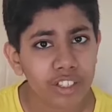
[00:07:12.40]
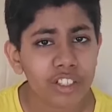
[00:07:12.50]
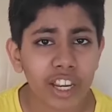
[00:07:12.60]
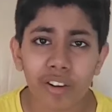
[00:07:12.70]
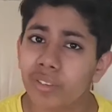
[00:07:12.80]

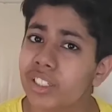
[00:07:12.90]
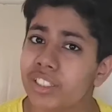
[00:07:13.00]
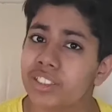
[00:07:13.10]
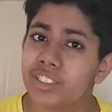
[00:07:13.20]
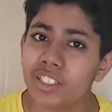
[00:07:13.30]
you can't
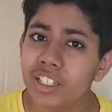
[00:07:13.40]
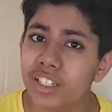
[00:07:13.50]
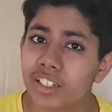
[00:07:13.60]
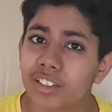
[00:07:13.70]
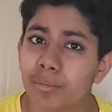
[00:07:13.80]
really see
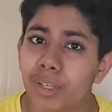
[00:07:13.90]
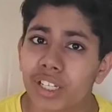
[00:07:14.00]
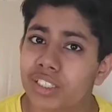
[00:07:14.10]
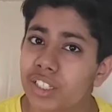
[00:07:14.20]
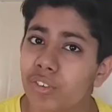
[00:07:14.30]
it
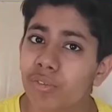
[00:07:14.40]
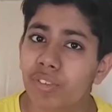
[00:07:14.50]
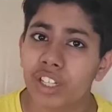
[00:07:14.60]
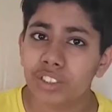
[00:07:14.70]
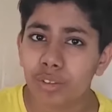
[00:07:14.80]
because it
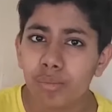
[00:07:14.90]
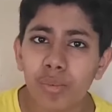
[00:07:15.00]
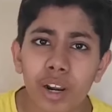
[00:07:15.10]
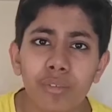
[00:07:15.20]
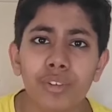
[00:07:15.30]
reflects
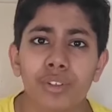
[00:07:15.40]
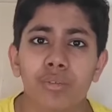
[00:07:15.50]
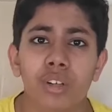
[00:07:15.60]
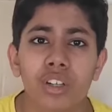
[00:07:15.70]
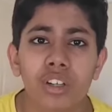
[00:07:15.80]
around
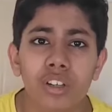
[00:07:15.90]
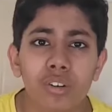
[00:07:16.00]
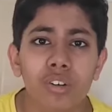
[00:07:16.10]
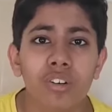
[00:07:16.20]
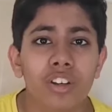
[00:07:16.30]
you.
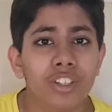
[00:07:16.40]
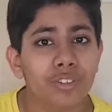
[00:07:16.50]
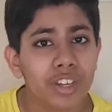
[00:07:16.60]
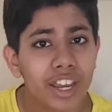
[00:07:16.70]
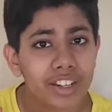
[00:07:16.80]

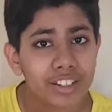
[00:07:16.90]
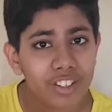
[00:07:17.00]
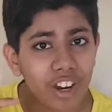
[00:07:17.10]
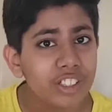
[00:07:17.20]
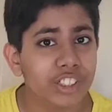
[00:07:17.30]
You can't
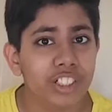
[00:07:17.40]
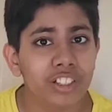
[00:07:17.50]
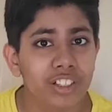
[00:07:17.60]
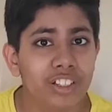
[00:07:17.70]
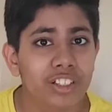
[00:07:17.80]
touch it,
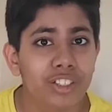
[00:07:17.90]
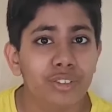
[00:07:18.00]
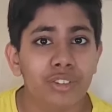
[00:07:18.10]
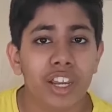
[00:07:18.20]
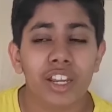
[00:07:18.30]

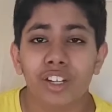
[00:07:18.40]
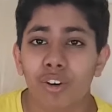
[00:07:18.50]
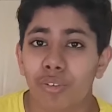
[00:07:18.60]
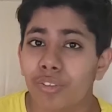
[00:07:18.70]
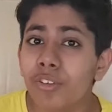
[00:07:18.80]
you can't
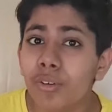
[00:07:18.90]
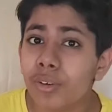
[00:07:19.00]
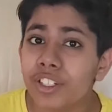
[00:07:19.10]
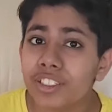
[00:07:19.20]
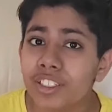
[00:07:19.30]
go
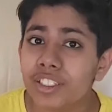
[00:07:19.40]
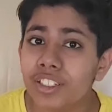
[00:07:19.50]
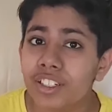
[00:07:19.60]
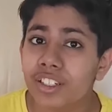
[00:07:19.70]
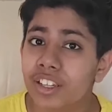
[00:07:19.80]
through it,
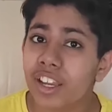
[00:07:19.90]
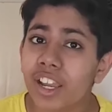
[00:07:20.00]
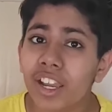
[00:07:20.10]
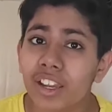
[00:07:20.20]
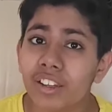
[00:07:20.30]

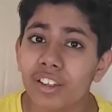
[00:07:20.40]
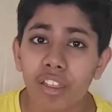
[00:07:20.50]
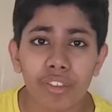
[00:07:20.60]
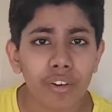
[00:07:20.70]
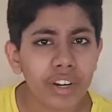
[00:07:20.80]
and
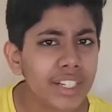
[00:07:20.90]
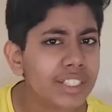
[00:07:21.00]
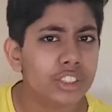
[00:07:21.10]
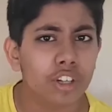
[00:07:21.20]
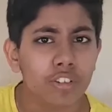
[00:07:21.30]
uh, there
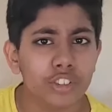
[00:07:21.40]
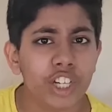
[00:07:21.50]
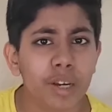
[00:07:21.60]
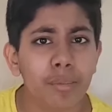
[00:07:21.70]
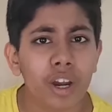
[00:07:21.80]
is no
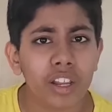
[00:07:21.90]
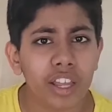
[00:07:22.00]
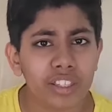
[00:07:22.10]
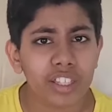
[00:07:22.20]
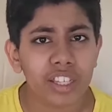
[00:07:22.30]
jackpot
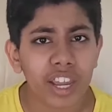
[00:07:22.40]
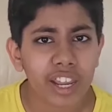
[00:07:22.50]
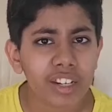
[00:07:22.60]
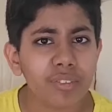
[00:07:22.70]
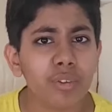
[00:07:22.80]
at
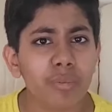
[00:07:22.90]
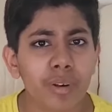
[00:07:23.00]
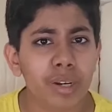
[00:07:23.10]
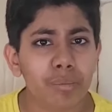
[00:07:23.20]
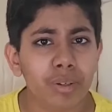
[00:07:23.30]
the end of the
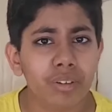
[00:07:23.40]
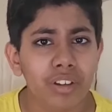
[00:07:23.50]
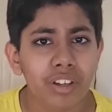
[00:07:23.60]
rainbow.